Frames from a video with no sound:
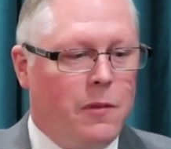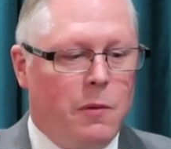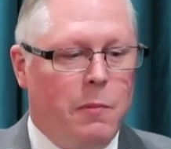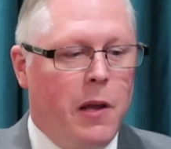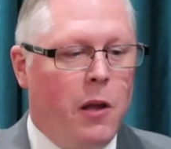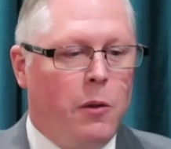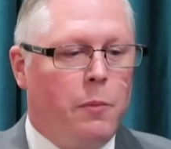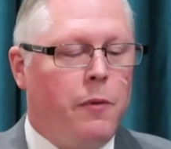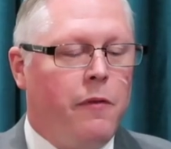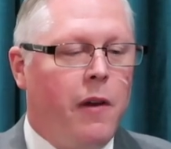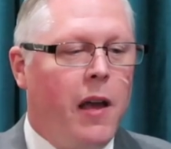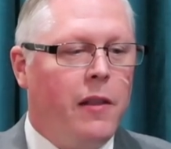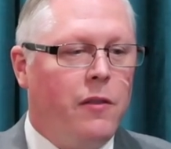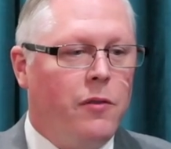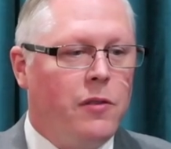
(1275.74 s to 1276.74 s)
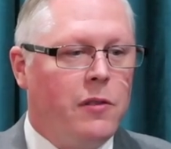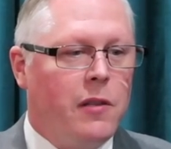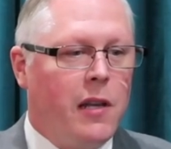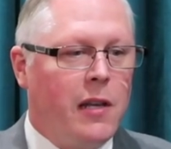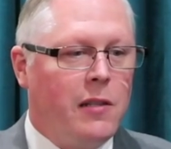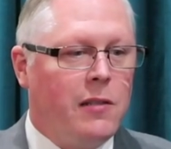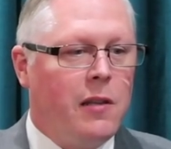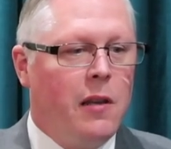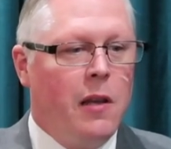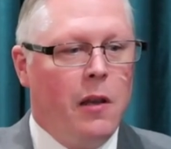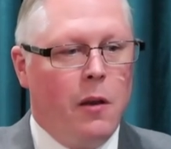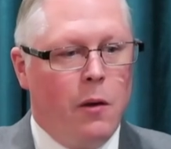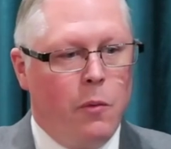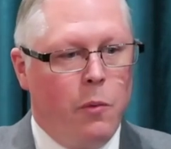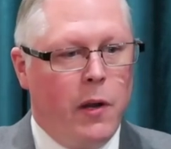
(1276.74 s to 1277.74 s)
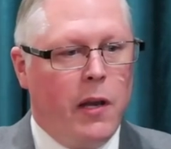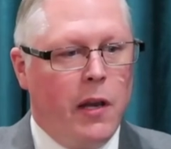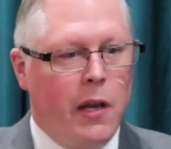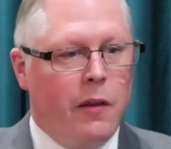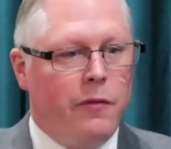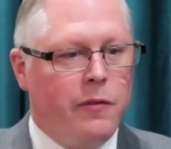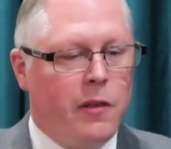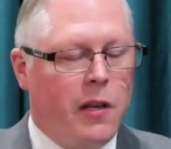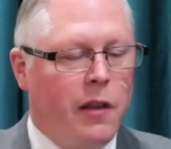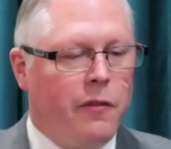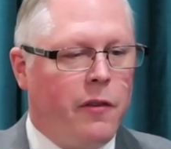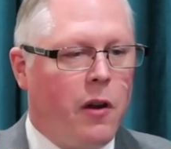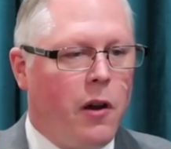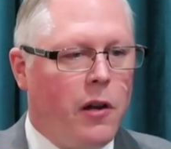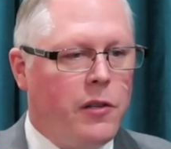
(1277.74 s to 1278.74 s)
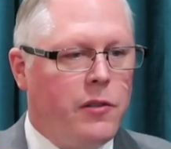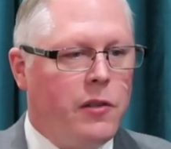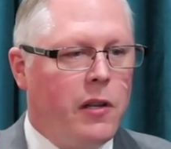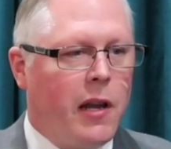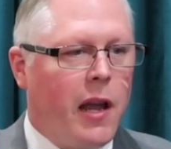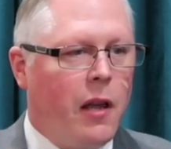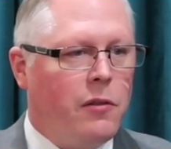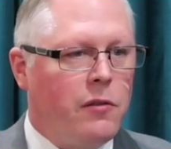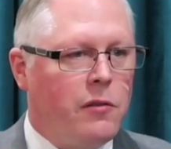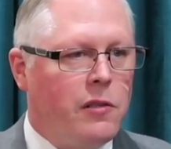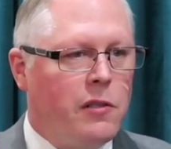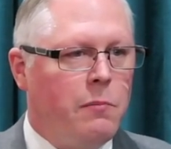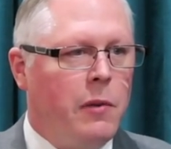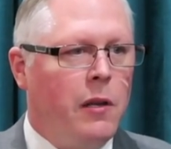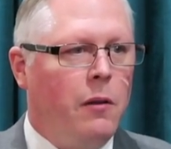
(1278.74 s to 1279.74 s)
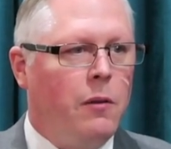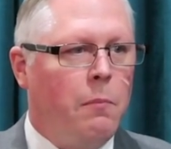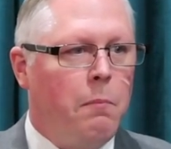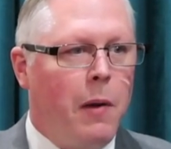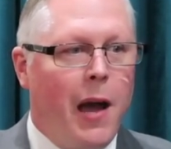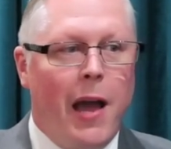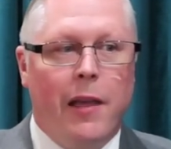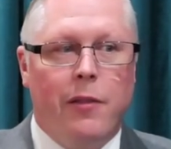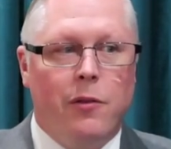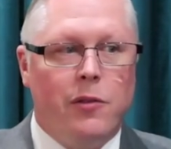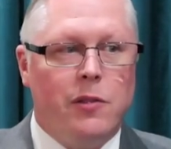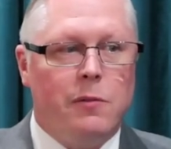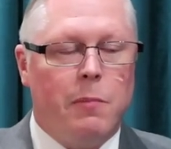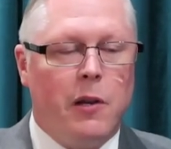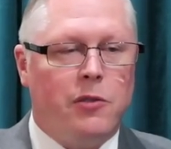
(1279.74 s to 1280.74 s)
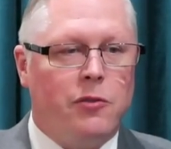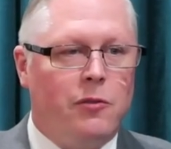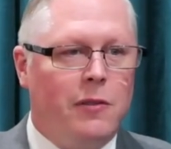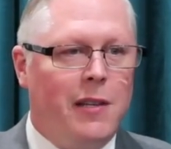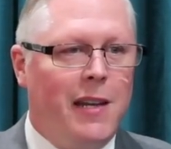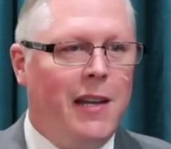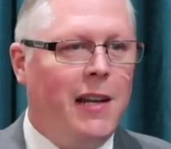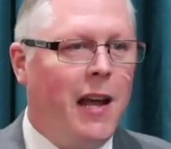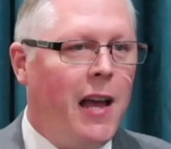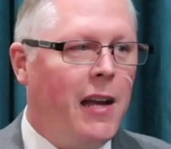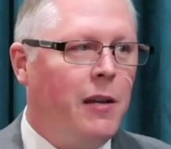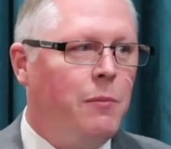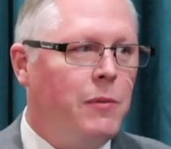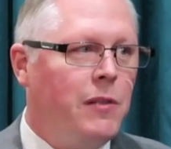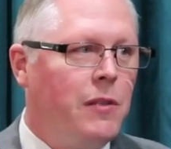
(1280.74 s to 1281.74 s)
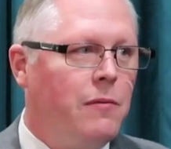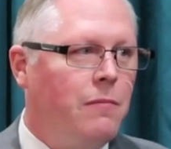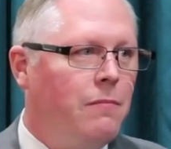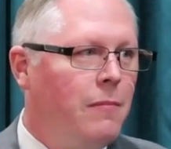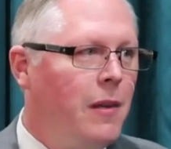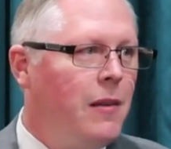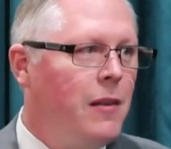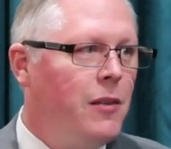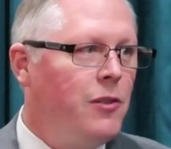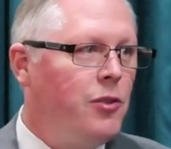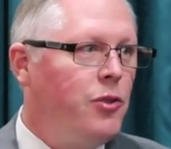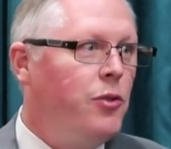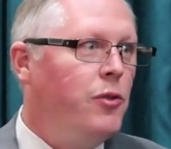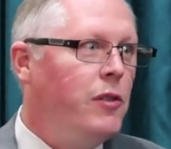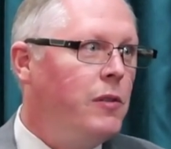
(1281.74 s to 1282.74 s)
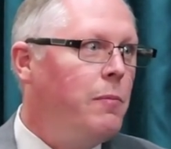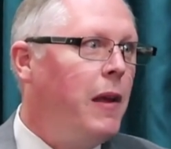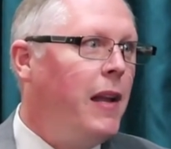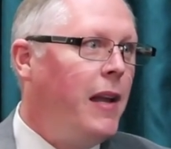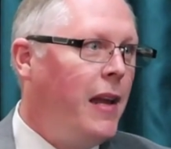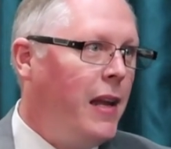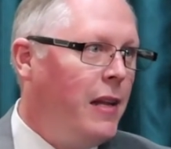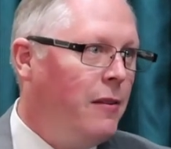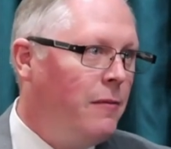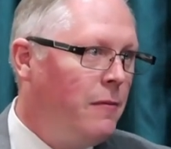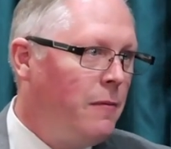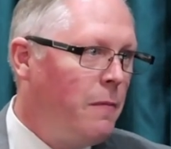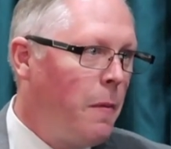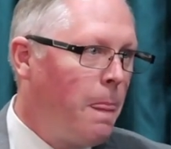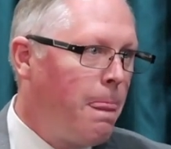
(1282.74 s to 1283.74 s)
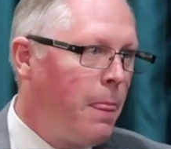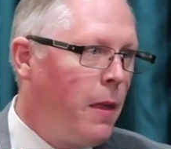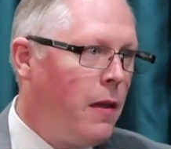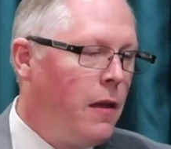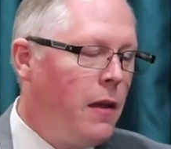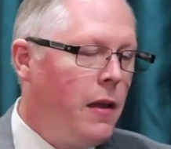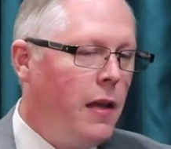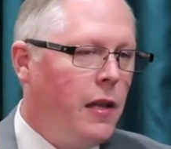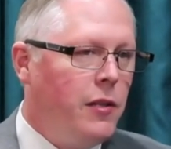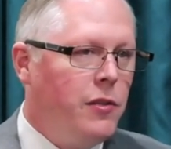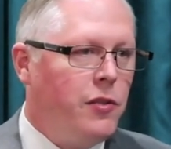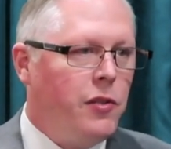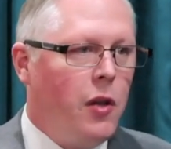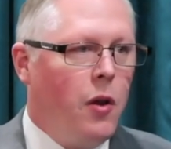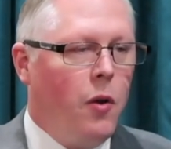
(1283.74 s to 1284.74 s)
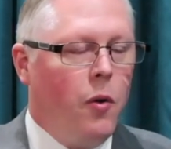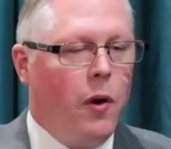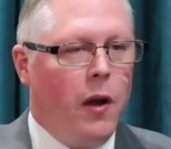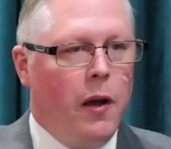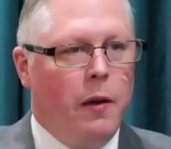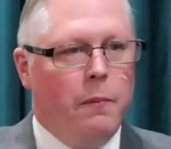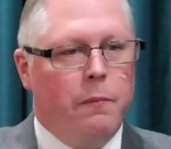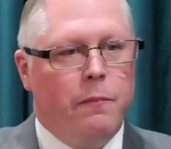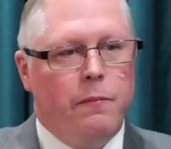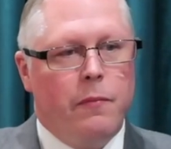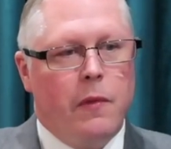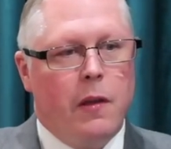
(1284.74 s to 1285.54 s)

to be able to provide those things, we gift gift cards to the counselors to be able to buy those special need items that students may need. Right. And so, um,